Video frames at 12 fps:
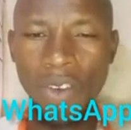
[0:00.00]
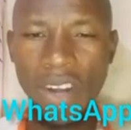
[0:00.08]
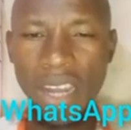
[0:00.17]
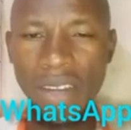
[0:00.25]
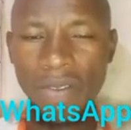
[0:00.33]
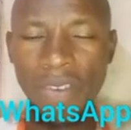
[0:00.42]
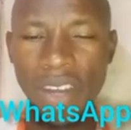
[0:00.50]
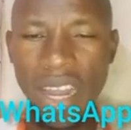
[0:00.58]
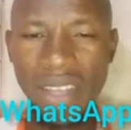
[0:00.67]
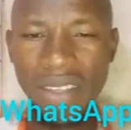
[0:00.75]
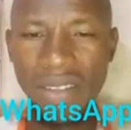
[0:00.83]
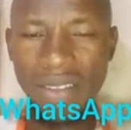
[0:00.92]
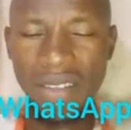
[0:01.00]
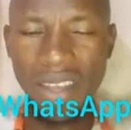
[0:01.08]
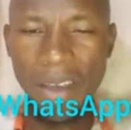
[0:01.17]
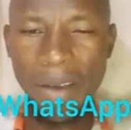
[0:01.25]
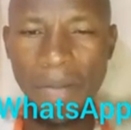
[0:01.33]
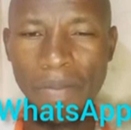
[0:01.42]
grandfather's
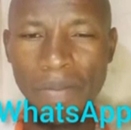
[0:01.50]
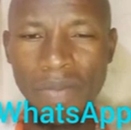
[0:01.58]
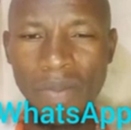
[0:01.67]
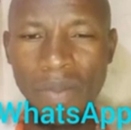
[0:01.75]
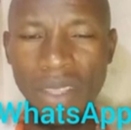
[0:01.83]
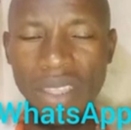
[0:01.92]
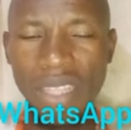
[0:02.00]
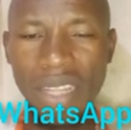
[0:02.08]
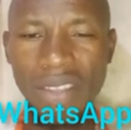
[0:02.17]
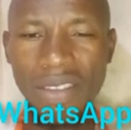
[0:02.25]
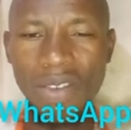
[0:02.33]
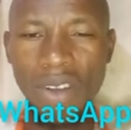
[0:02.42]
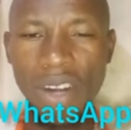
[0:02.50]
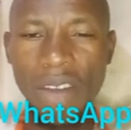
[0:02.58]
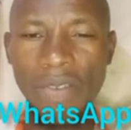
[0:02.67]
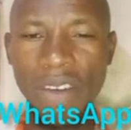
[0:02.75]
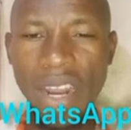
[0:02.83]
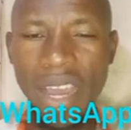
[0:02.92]
that your
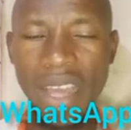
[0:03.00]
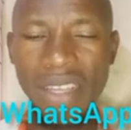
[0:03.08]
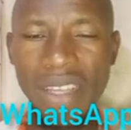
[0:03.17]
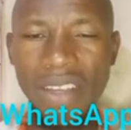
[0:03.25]
grandfather,